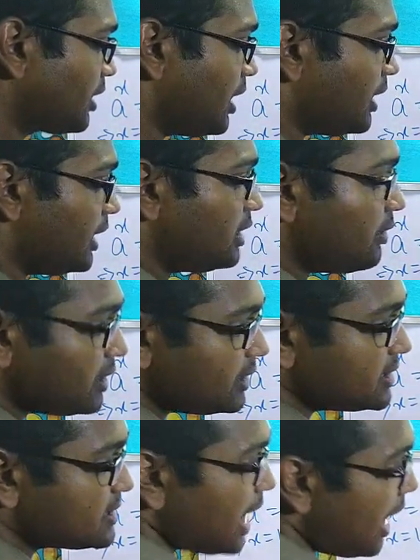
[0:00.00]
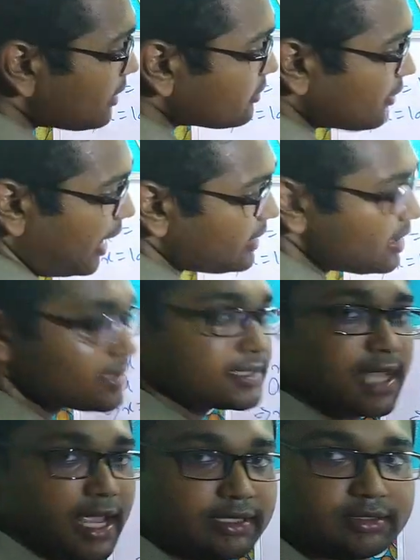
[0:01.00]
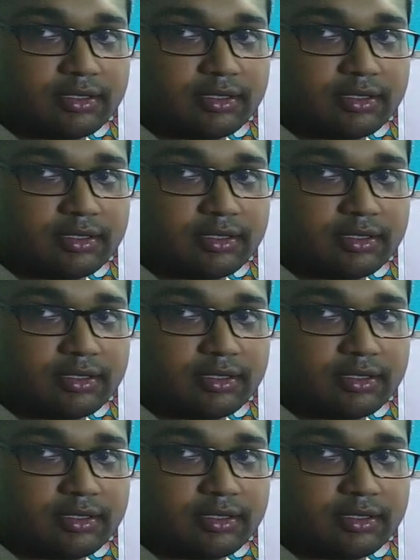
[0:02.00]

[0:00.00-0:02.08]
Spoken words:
in our desired right hand side,